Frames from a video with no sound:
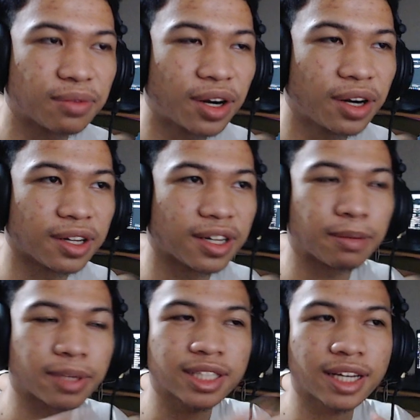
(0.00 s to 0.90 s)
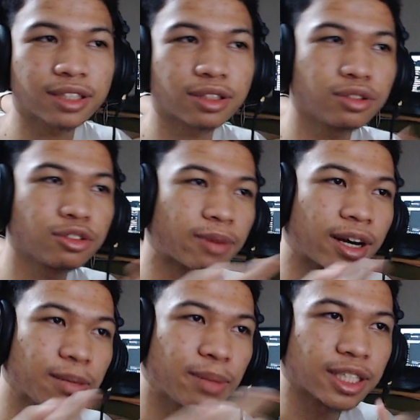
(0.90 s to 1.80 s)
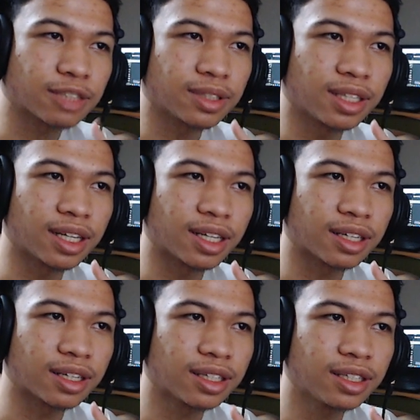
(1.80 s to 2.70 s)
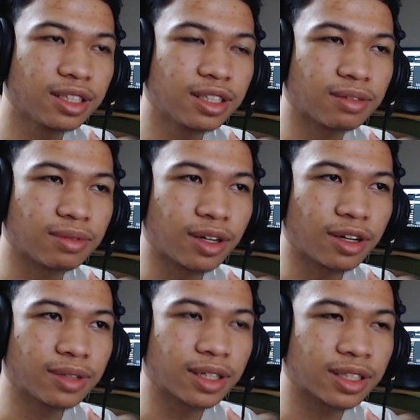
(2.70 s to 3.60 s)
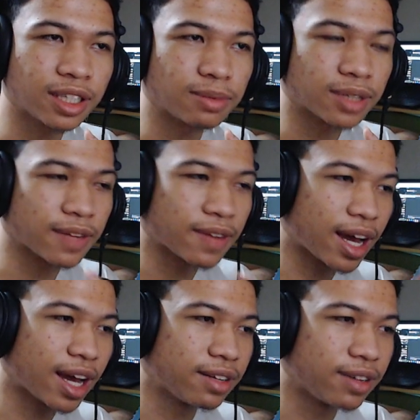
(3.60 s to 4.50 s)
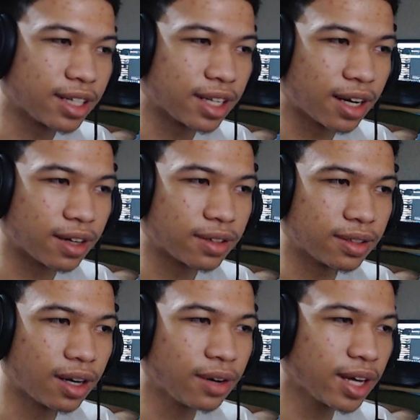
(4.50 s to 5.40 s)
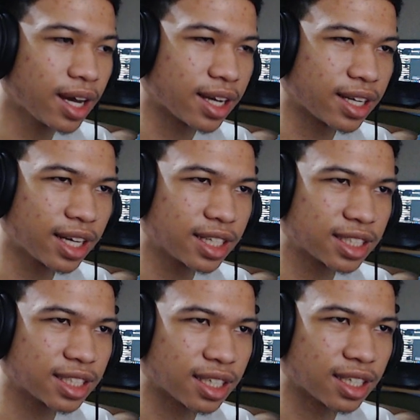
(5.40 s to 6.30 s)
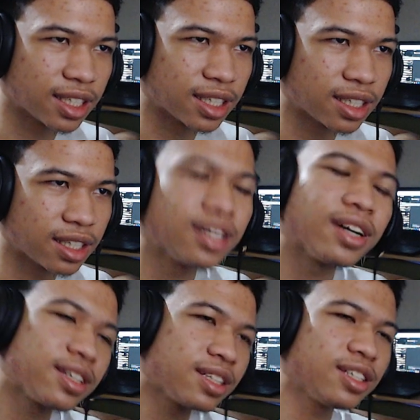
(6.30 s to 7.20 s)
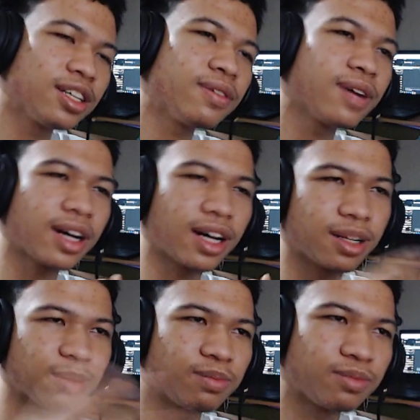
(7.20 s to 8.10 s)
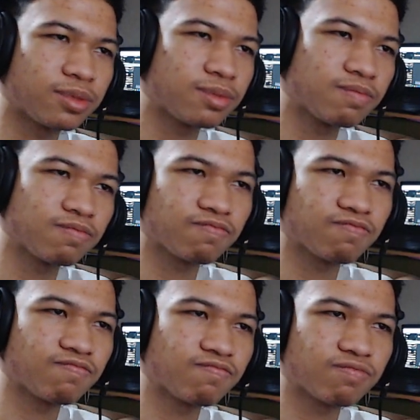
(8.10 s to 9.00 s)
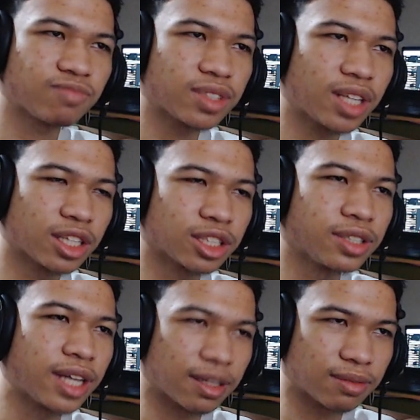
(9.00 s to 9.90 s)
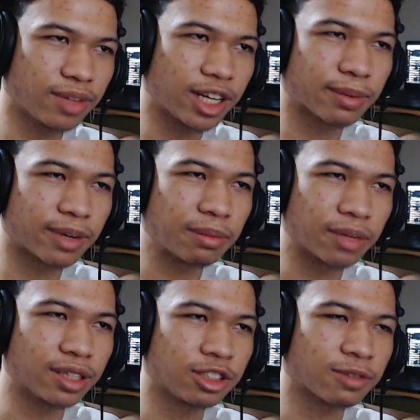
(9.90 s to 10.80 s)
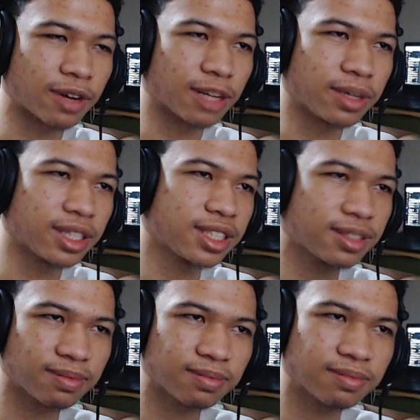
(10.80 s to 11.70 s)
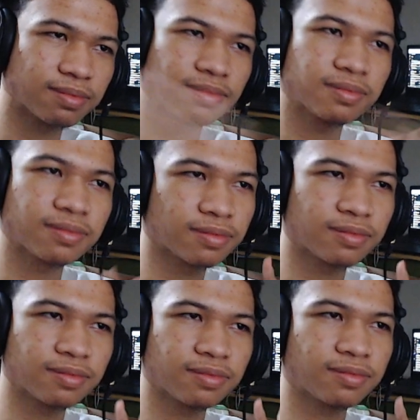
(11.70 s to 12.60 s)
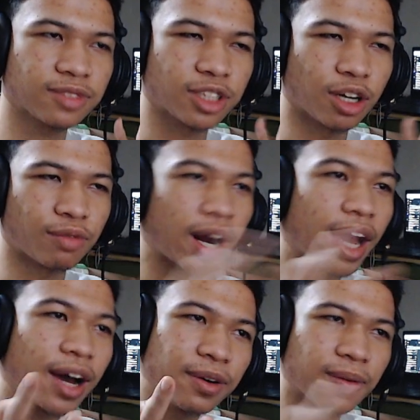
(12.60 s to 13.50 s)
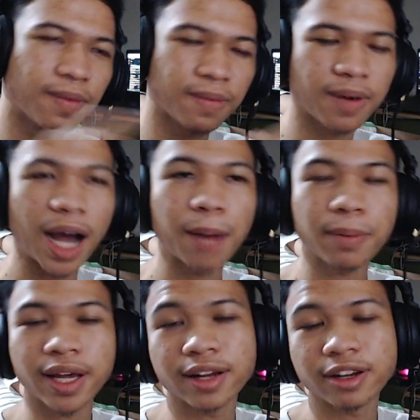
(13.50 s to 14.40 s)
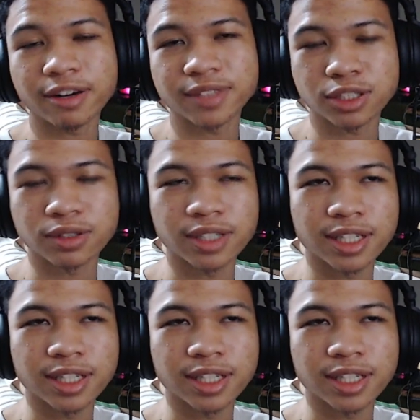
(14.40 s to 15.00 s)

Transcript: all. I'm excited to do Spiral Abyss with the with all the themes I've had right now. Oh yeah, I guess uh, no, you know what? I'll I'll show that whenever I'm gonna do Spiral Abyss. So for now, I'm gonna end off the stream